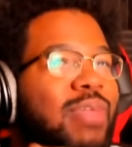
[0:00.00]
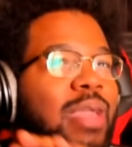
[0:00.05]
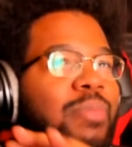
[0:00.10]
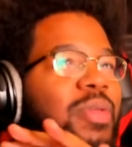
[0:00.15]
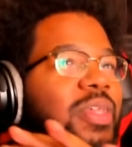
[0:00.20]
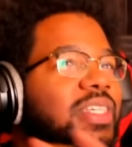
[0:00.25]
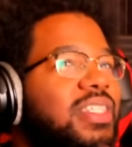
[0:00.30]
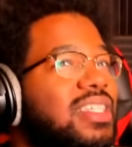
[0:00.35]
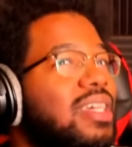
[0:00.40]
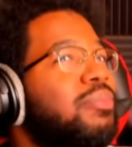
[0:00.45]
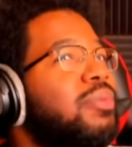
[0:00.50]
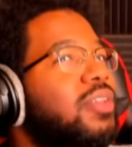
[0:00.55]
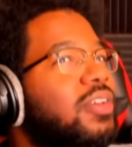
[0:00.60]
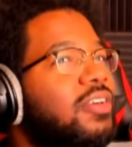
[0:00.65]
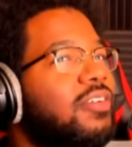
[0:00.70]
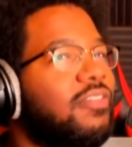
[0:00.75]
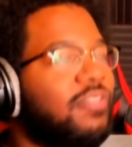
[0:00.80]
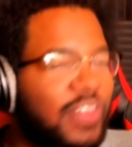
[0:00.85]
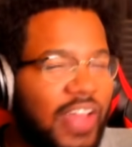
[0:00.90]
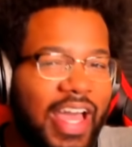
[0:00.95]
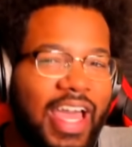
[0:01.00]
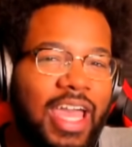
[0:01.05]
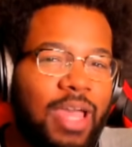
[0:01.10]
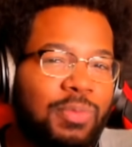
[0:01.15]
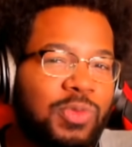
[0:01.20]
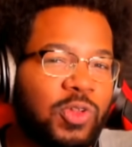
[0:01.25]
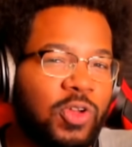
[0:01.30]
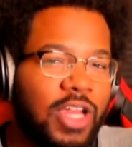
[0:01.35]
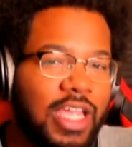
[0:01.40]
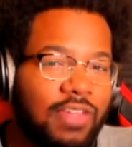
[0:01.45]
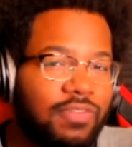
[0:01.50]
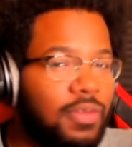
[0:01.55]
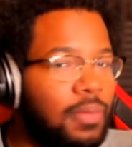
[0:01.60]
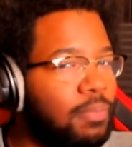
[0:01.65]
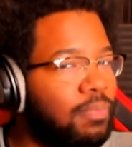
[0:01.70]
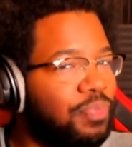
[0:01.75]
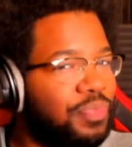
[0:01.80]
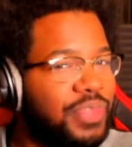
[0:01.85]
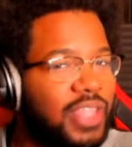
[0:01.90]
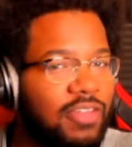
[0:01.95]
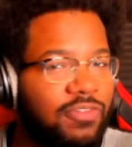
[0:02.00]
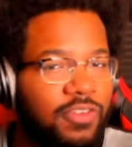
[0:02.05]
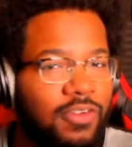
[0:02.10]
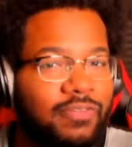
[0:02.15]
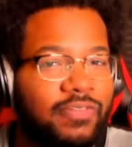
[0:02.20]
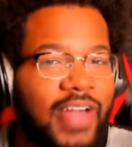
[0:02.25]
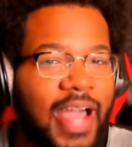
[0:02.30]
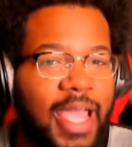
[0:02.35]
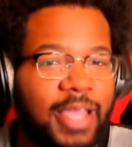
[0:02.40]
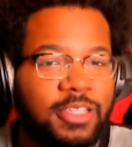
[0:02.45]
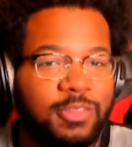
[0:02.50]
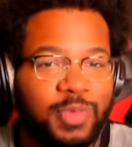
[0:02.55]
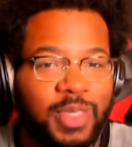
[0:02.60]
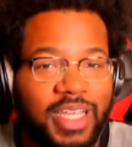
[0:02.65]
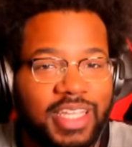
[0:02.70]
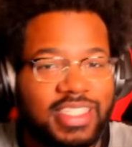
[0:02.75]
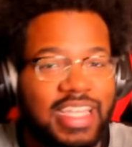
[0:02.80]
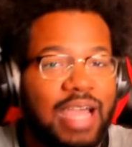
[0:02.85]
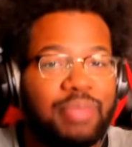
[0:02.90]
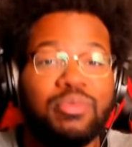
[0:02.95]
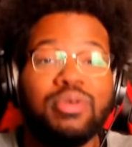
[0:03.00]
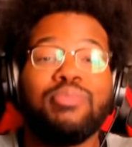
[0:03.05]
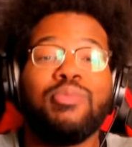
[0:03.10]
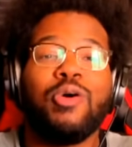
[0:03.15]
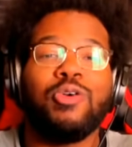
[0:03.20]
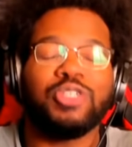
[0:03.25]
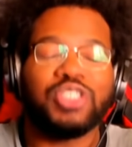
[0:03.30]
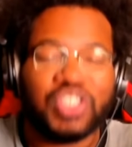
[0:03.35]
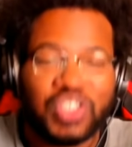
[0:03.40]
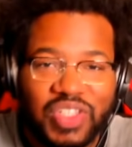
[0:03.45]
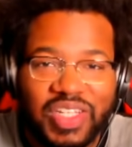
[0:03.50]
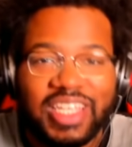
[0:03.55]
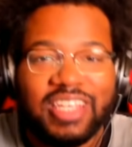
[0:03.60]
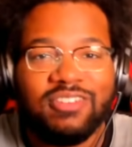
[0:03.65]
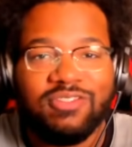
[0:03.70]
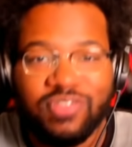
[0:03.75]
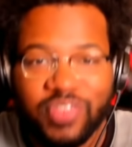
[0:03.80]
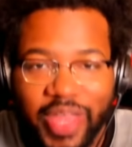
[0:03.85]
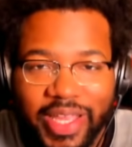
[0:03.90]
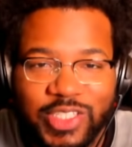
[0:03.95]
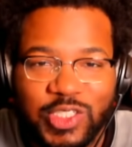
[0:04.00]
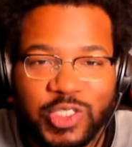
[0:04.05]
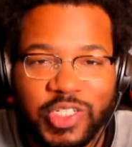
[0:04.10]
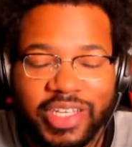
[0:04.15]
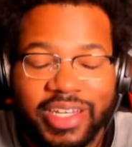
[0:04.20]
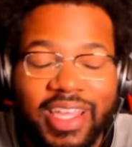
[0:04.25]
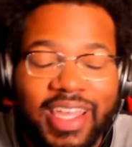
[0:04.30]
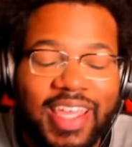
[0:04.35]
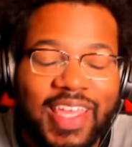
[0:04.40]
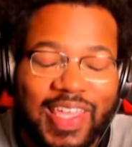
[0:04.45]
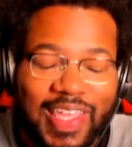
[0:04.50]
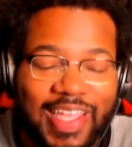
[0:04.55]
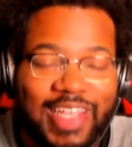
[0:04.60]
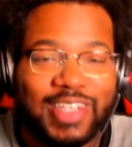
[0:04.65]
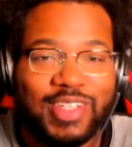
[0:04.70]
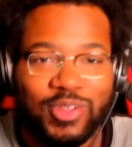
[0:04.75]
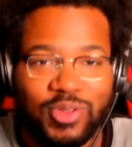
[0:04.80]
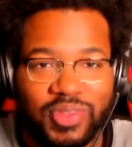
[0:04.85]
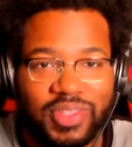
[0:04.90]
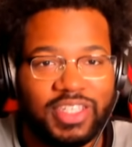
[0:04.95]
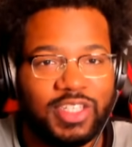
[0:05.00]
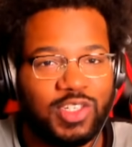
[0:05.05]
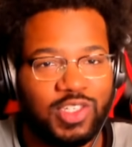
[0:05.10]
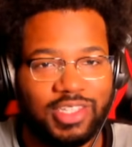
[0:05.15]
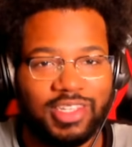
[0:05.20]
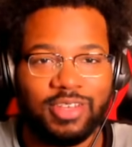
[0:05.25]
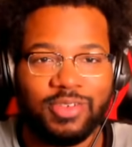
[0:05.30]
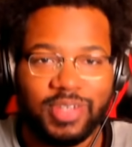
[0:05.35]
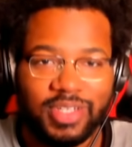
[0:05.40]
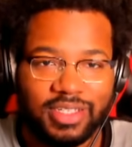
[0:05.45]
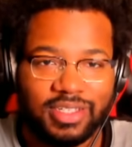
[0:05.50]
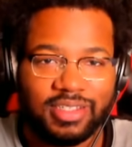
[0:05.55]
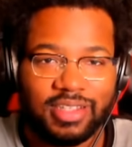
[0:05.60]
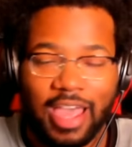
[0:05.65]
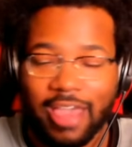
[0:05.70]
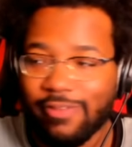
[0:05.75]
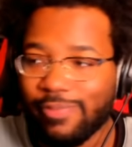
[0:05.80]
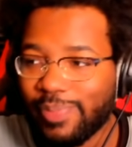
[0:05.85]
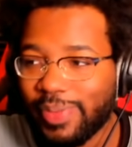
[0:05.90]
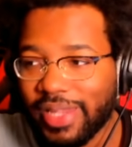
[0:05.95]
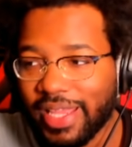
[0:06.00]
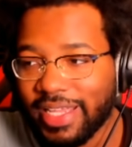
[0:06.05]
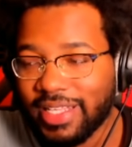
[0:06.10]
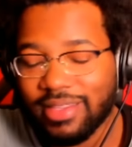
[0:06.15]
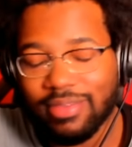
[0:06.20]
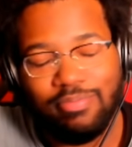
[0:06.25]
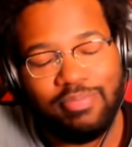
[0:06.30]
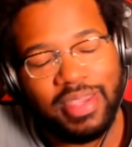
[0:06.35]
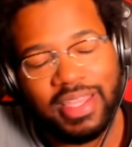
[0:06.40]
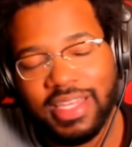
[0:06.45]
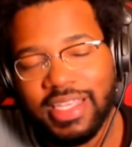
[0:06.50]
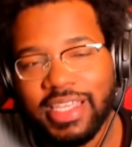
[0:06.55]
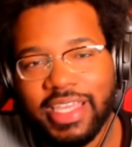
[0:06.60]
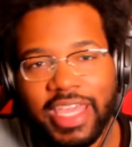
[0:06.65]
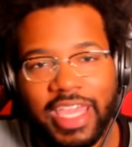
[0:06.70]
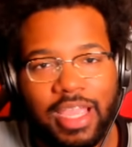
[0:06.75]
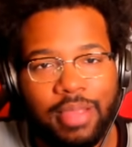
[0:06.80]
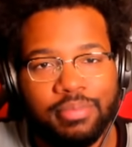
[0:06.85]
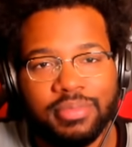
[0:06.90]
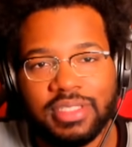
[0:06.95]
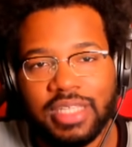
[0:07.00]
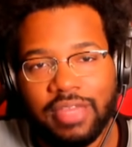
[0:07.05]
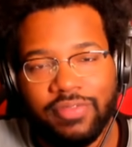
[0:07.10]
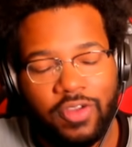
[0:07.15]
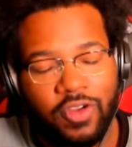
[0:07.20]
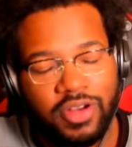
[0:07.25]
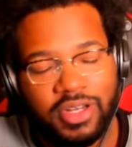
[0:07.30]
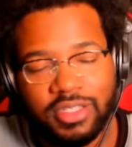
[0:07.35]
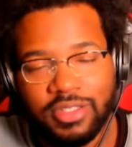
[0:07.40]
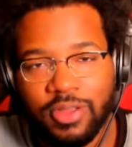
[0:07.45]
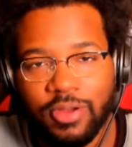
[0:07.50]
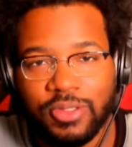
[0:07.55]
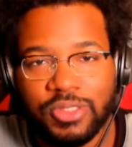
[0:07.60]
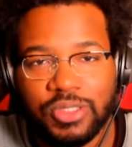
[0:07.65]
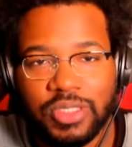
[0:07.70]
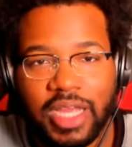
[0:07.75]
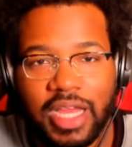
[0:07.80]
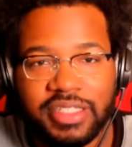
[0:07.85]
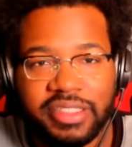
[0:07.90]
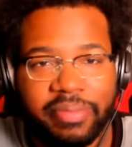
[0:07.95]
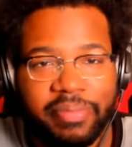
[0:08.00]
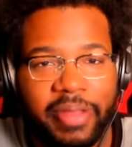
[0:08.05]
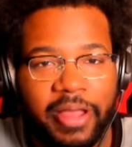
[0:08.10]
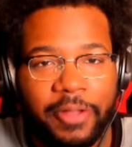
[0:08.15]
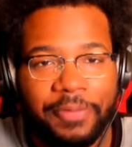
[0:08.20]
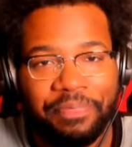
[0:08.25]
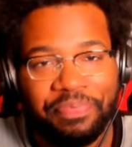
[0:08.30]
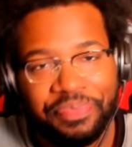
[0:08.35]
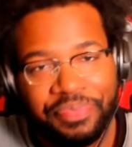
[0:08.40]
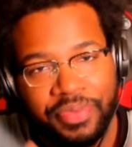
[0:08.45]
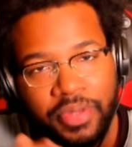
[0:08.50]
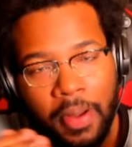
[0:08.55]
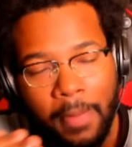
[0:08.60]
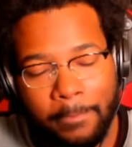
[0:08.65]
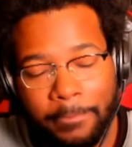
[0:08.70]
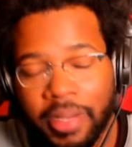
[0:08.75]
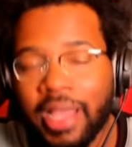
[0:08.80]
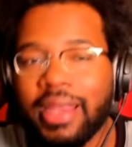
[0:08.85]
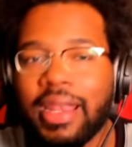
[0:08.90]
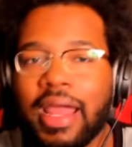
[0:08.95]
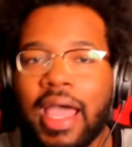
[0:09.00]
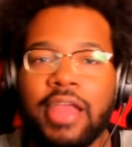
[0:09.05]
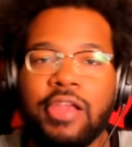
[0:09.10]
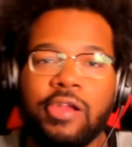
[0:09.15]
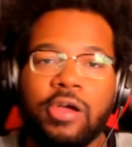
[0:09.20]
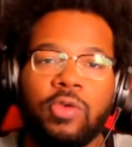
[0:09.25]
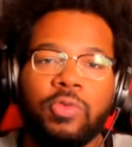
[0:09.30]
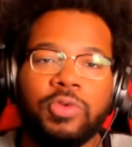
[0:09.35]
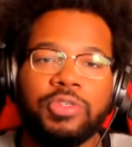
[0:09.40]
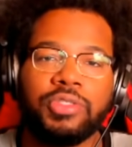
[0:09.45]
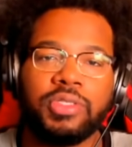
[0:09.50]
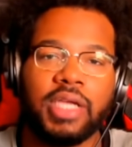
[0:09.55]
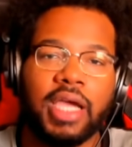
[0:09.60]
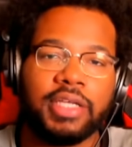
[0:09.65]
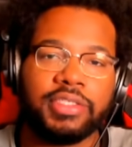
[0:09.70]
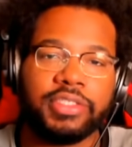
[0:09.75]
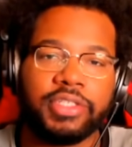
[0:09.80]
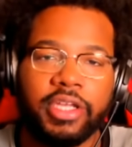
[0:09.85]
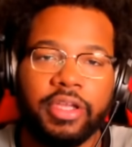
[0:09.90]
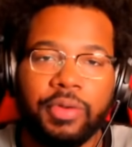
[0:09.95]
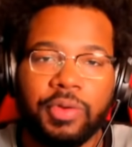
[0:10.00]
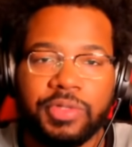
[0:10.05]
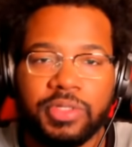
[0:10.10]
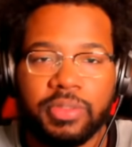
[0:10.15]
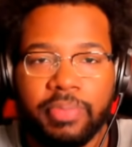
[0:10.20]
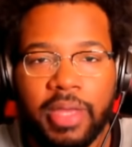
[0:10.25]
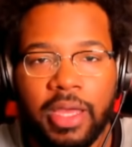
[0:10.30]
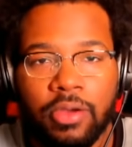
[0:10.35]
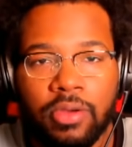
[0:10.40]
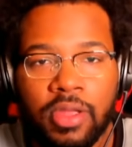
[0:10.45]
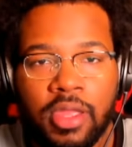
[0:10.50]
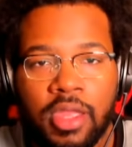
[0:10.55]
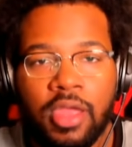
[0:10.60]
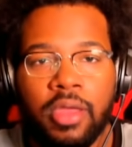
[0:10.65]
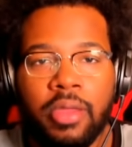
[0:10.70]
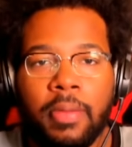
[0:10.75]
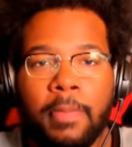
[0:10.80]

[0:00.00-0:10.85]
maybe similar vibes or even different vibes because I'm emotionally invested into this series. I've played many games I've already told you guys about, but I know what you guys are curious about.